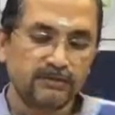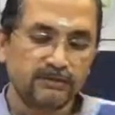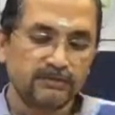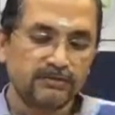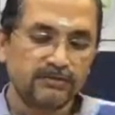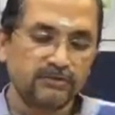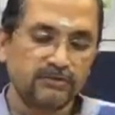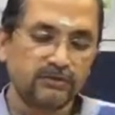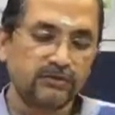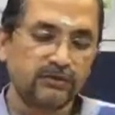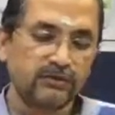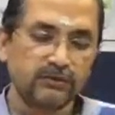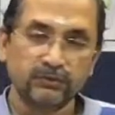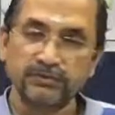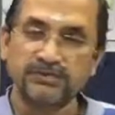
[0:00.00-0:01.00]
So you can
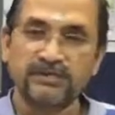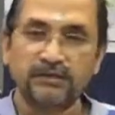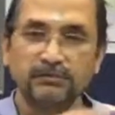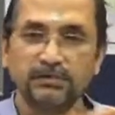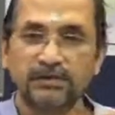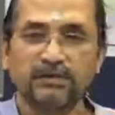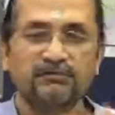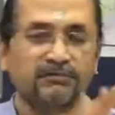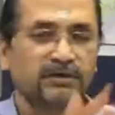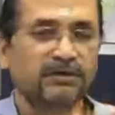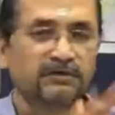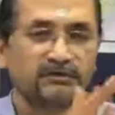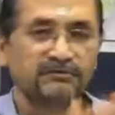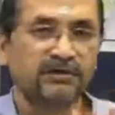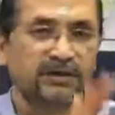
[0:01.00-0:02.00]
do the same thing. If
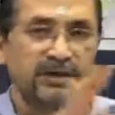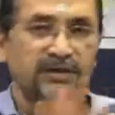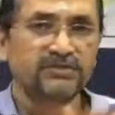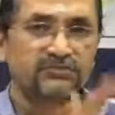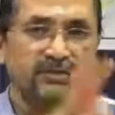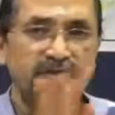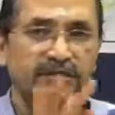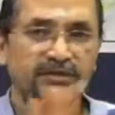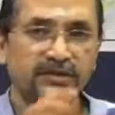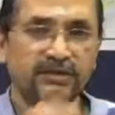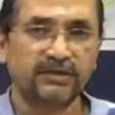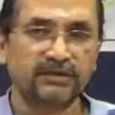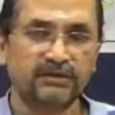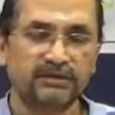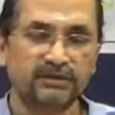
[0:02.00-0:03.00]
the clay is very
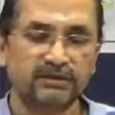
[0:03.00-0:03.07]
dry,